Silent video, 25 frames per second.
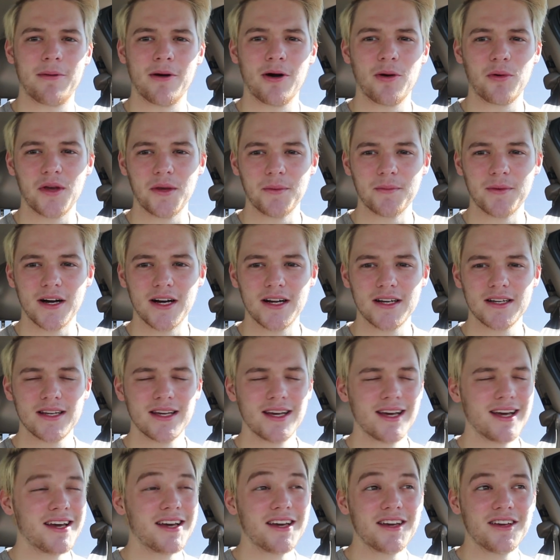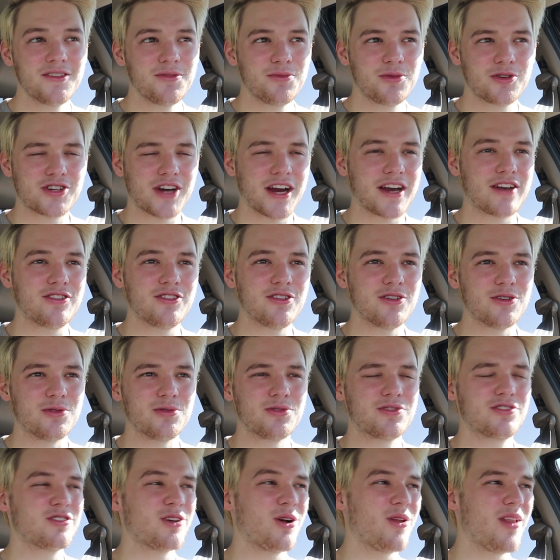Pokemon, which I
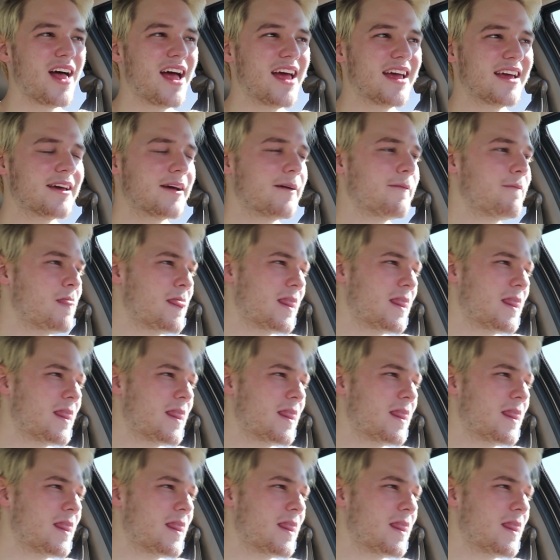do. So like,